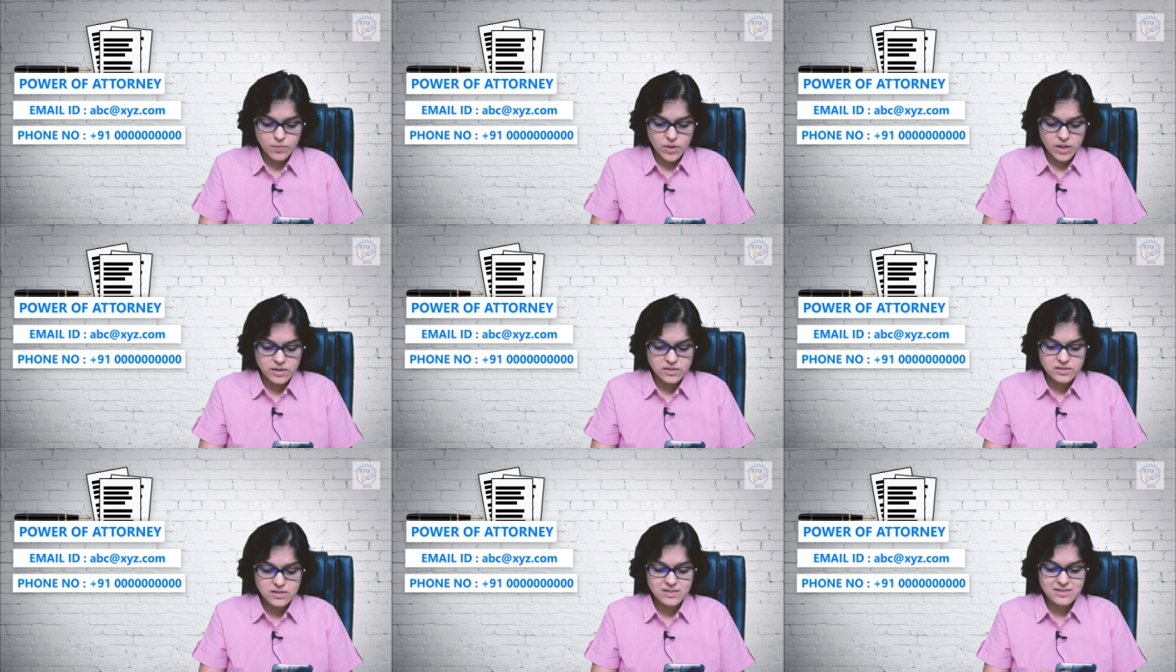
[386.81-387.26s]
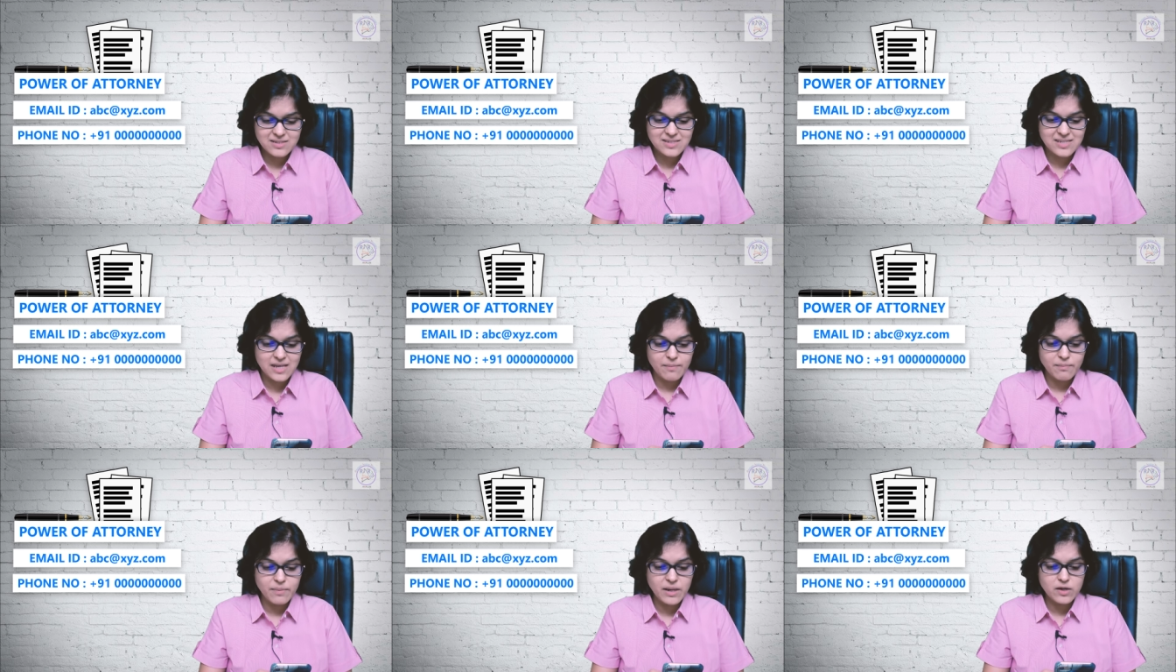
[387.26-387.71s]
It is a
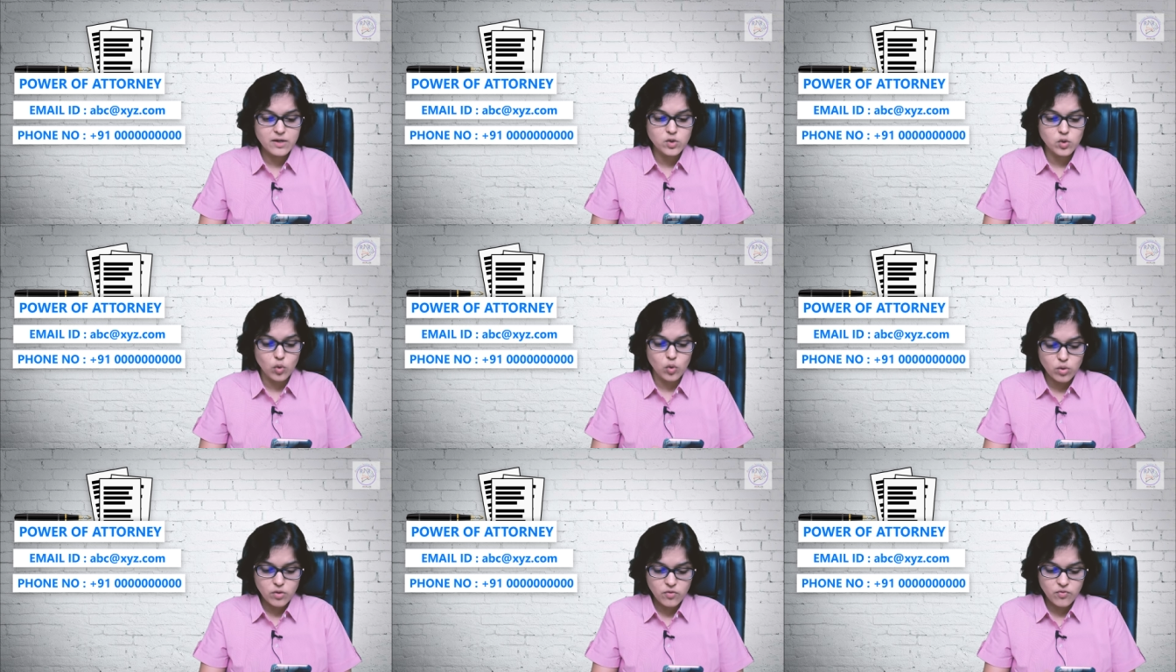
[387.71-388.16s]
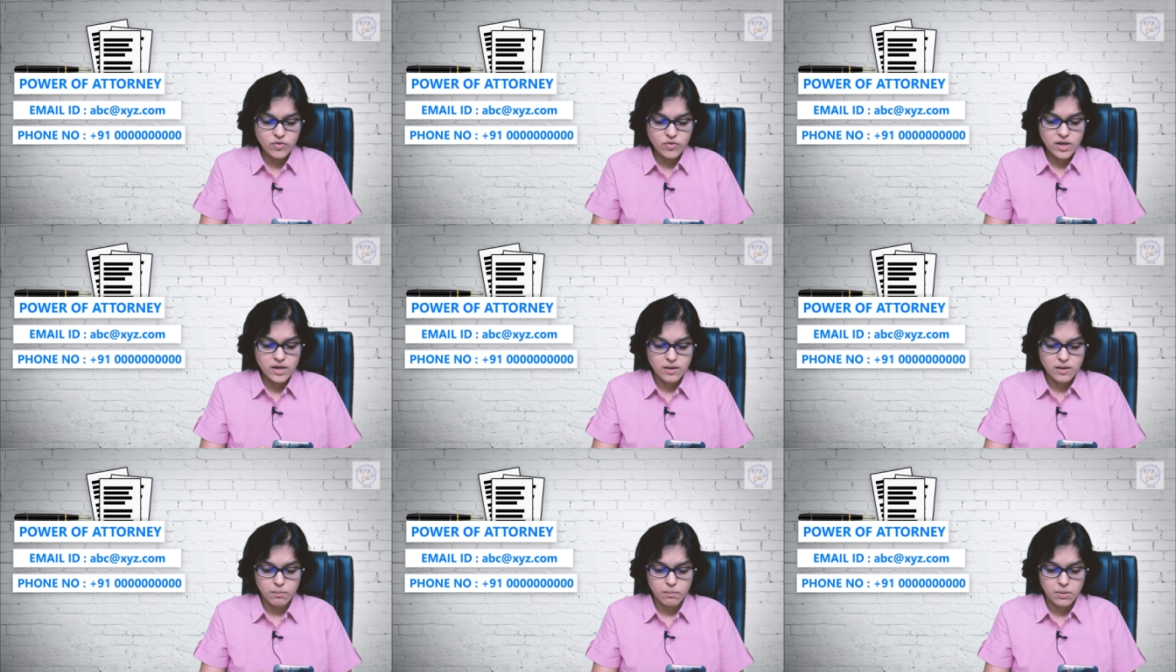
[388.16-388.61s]
SEBI
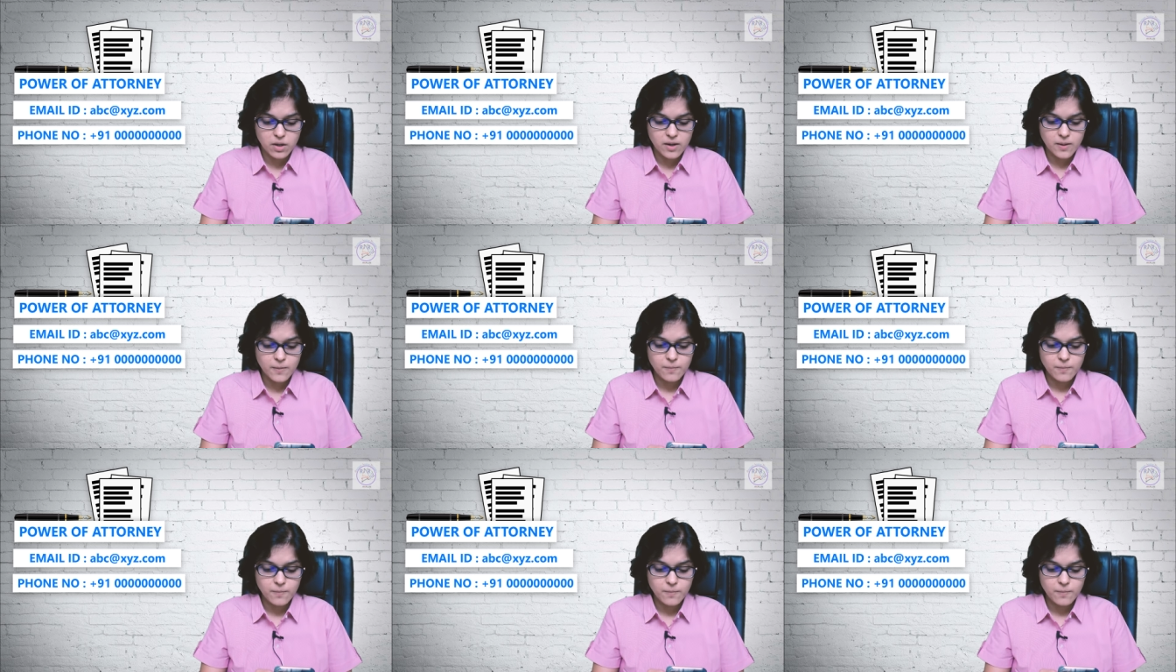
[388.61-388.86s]
toll-free number.